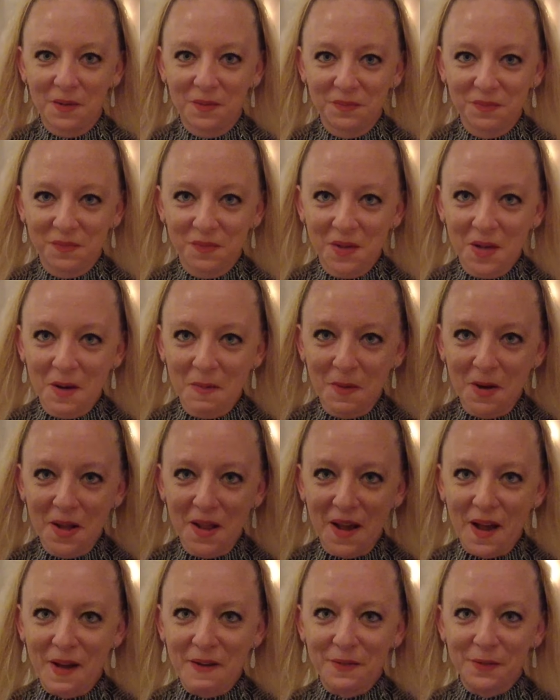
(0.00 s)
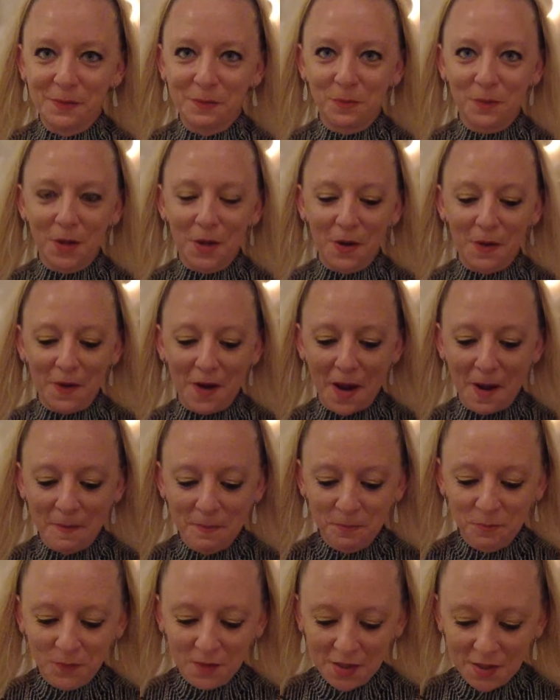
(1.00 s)
Am I live? Okay.
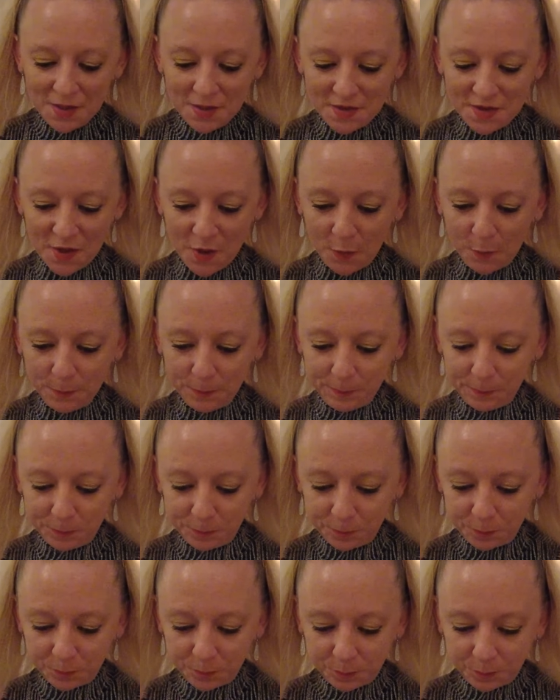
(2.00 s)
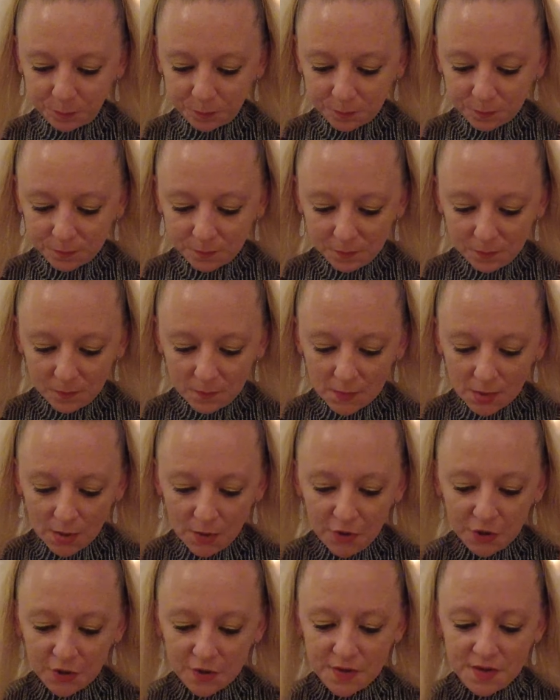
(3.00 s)
So,
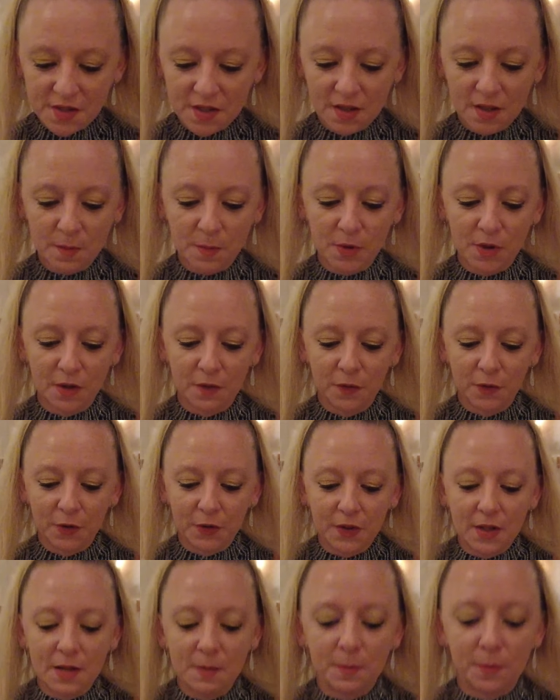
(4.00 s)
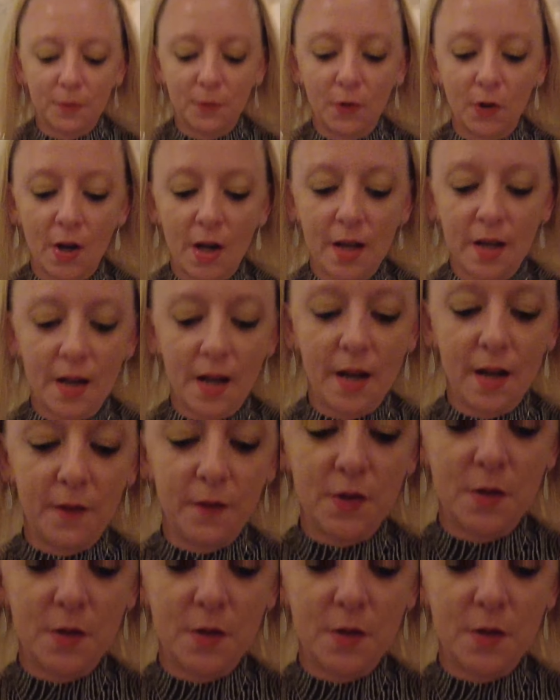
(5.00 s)
you'll see the beautiful thing where I kind of